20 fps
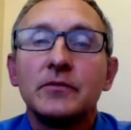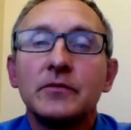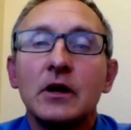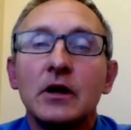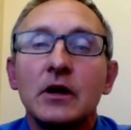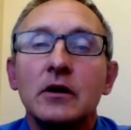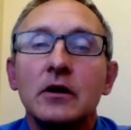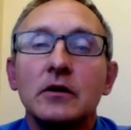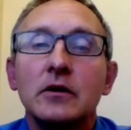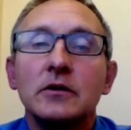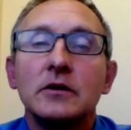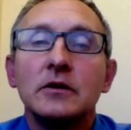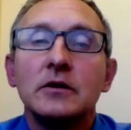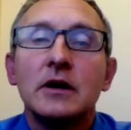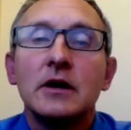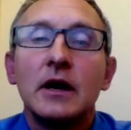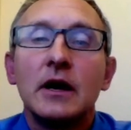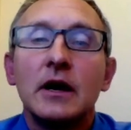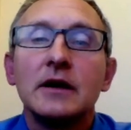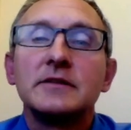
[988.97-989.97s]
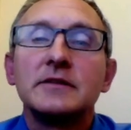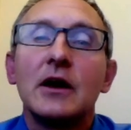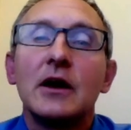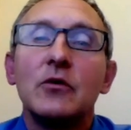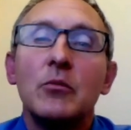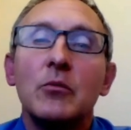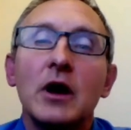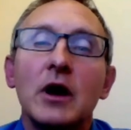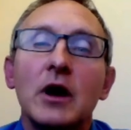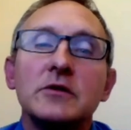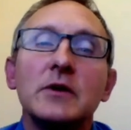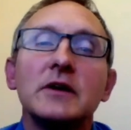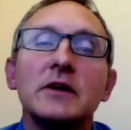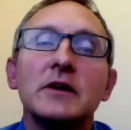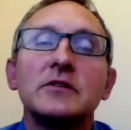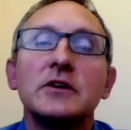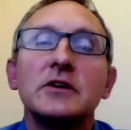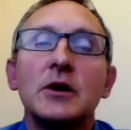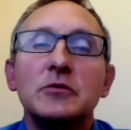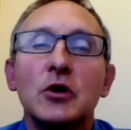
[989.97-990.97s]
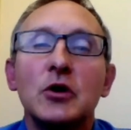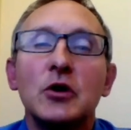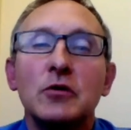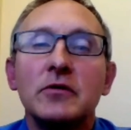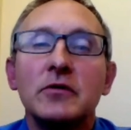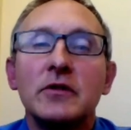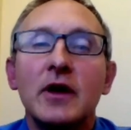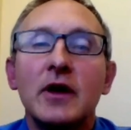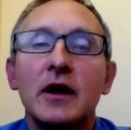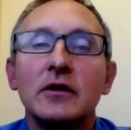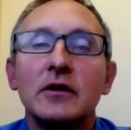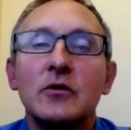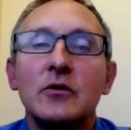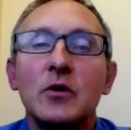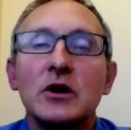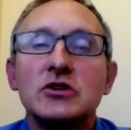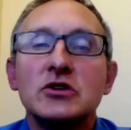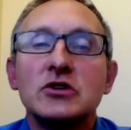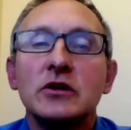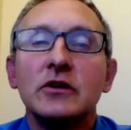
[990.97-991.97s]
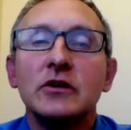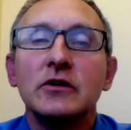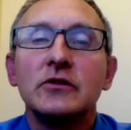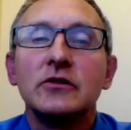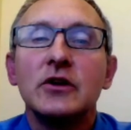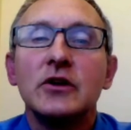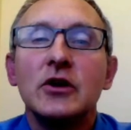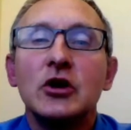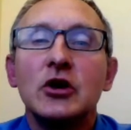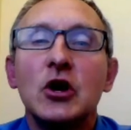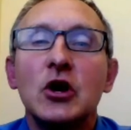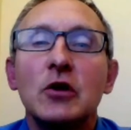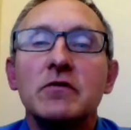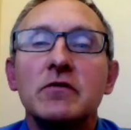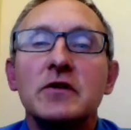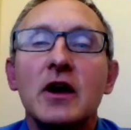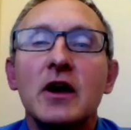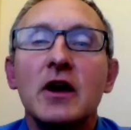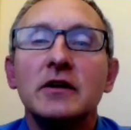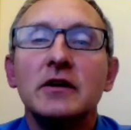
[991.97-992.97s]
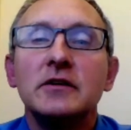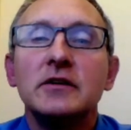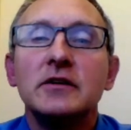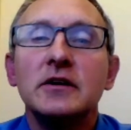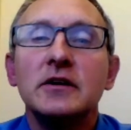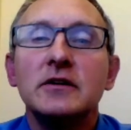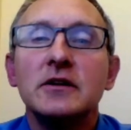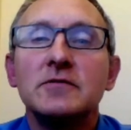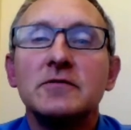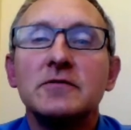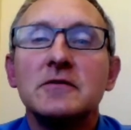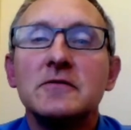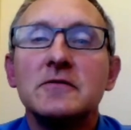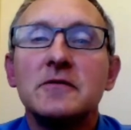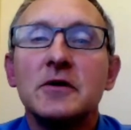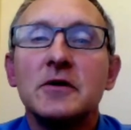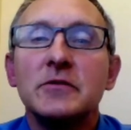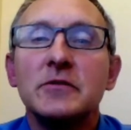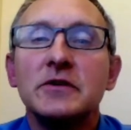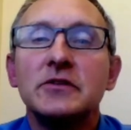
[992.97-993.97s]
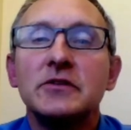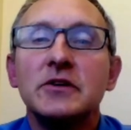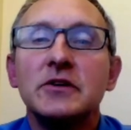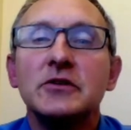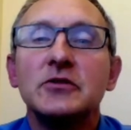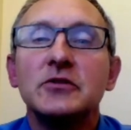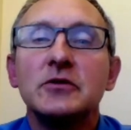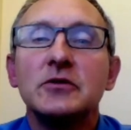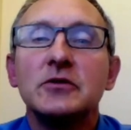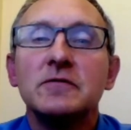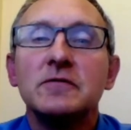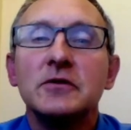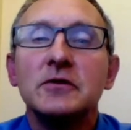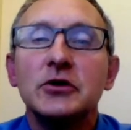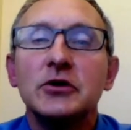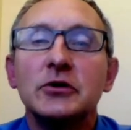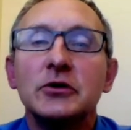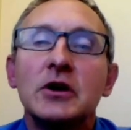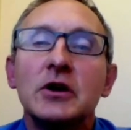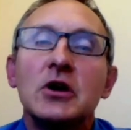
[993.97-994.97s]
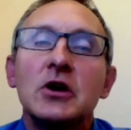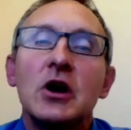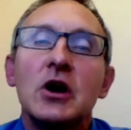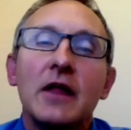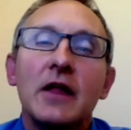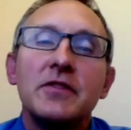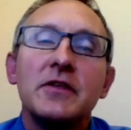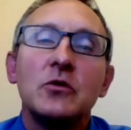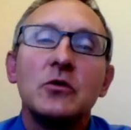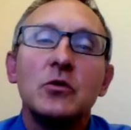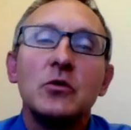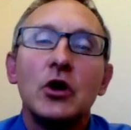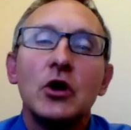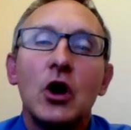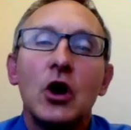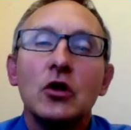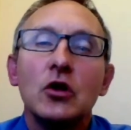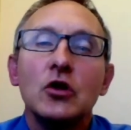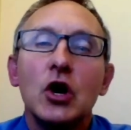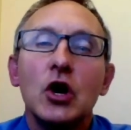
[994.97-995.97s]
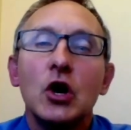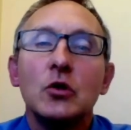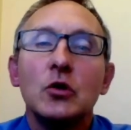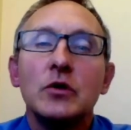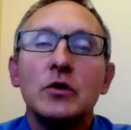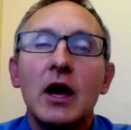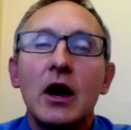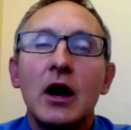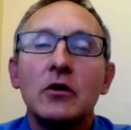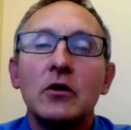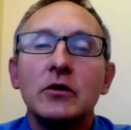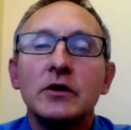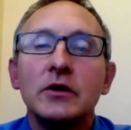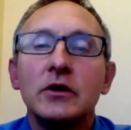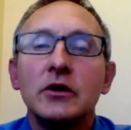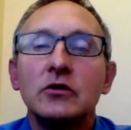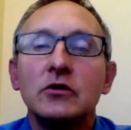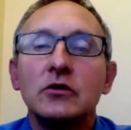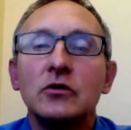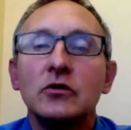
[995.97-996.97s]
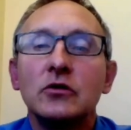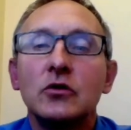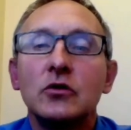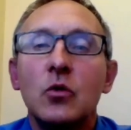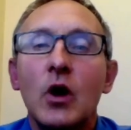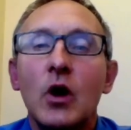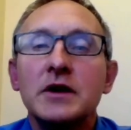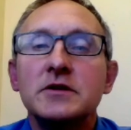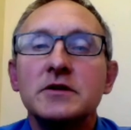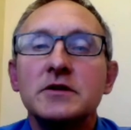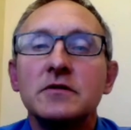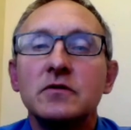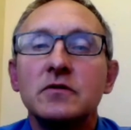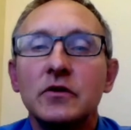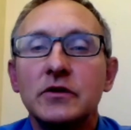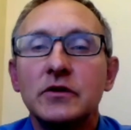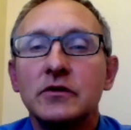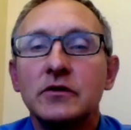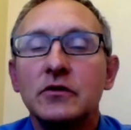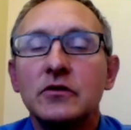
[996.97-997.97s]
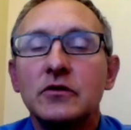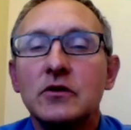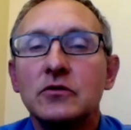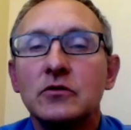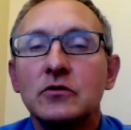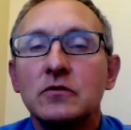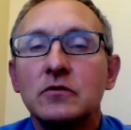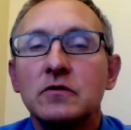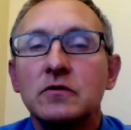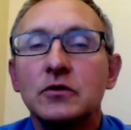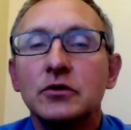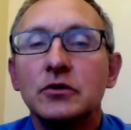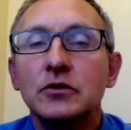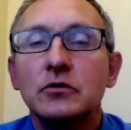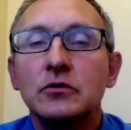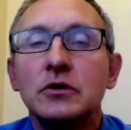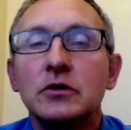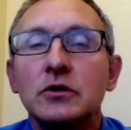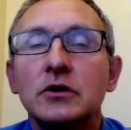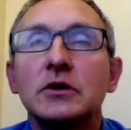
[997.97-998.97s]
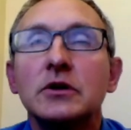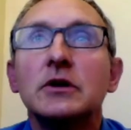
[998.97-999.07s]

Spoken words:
I guess that reminds me, I skipped over that question. Is COVID-19 different from the seasonal flu? I think we all know now it's quite different than the seasonal flu.